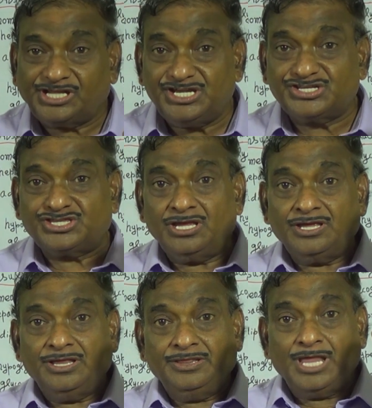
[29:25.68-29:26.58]
is
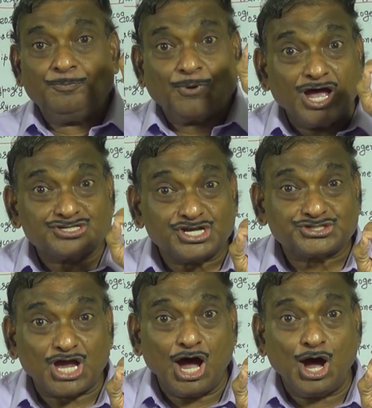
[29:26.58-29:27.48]
the
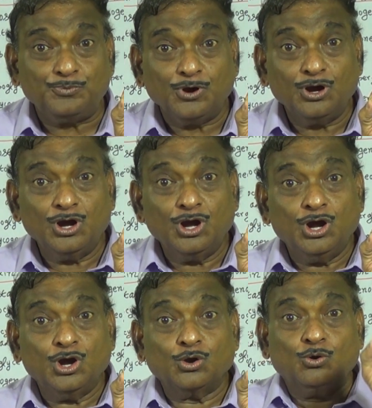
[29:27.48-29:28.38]
process of
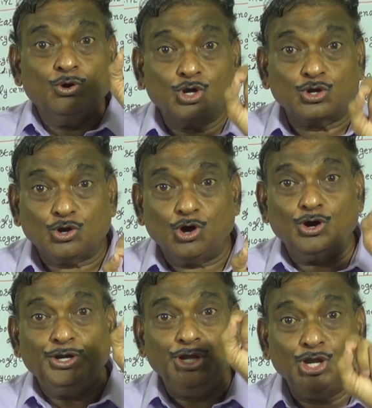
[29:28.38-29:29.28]

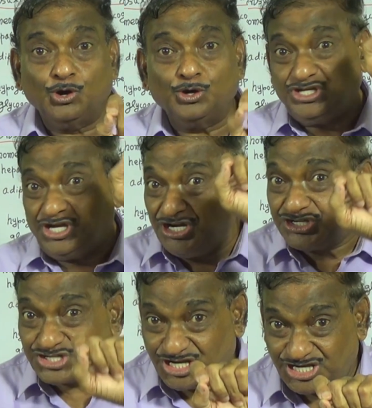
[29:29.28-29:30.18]

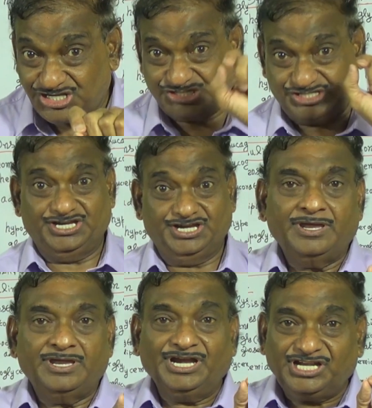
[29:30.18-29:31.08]
gluconeogenesis?
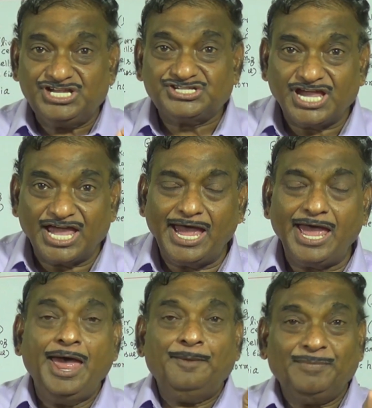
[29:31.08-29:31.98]
It is
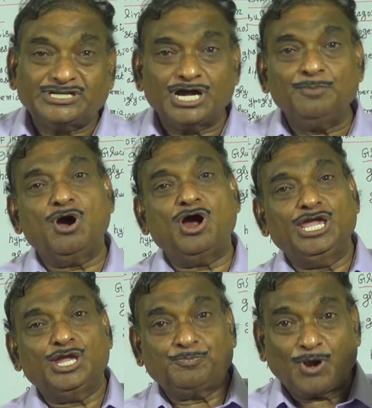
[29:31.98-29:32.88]
a
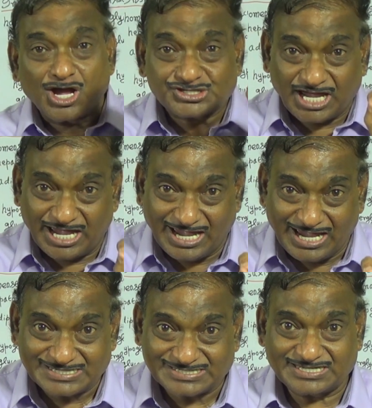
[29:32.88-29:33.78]
metabolic
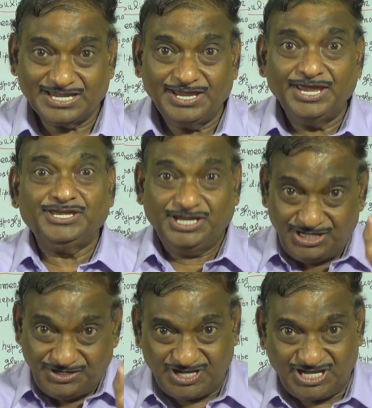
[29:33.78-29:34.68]
process
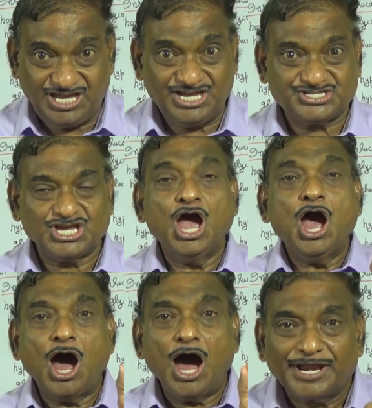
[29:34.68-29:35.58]
in which
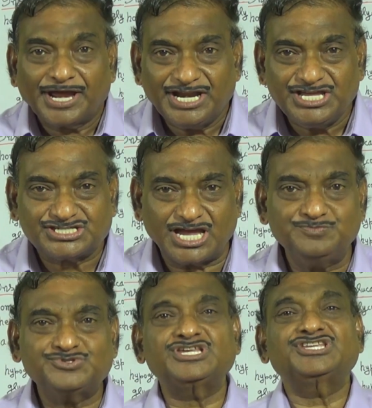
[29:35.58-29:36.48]

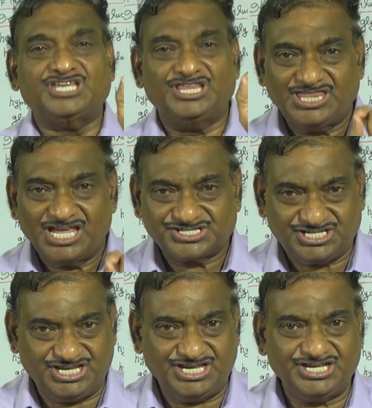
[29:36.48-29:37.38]
organisms
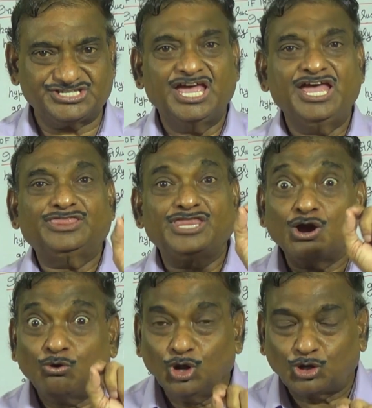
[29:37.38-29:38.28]
synthesize
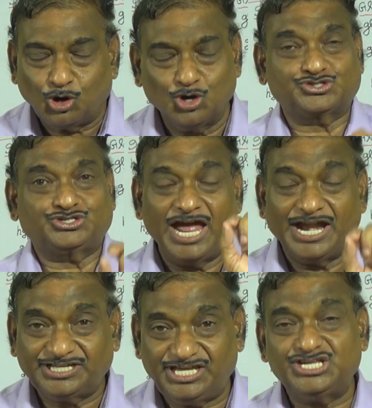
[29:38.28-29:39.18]
the glucose,
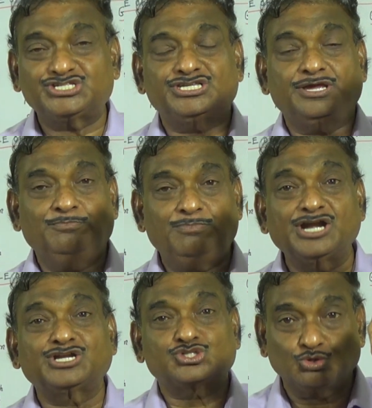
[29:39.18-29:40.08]
that is
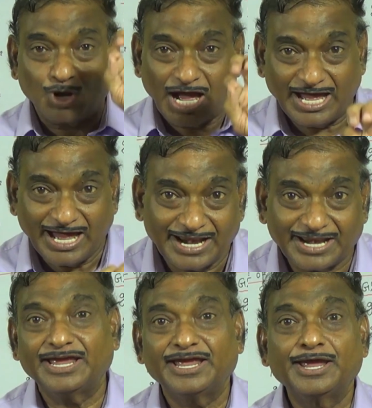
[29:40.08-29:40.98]
blood
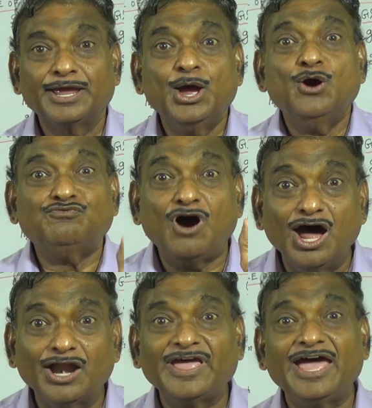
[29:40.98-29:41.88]
sugar,
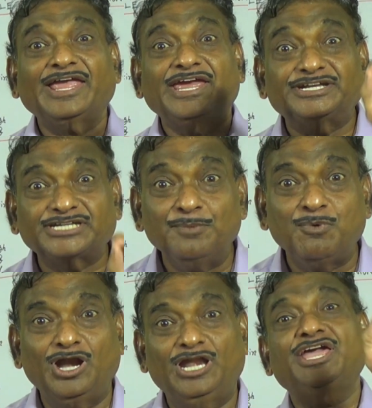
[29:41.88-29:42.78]
for the
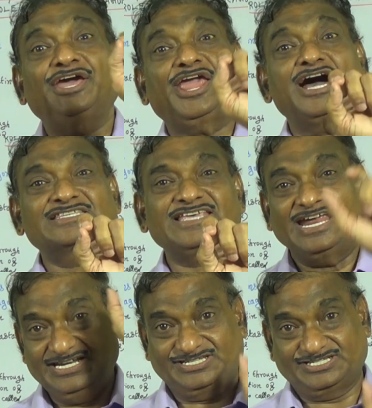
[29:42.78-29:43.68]
catabolic
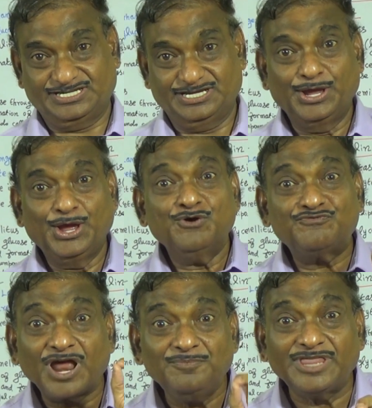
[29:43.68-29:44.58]
reactions from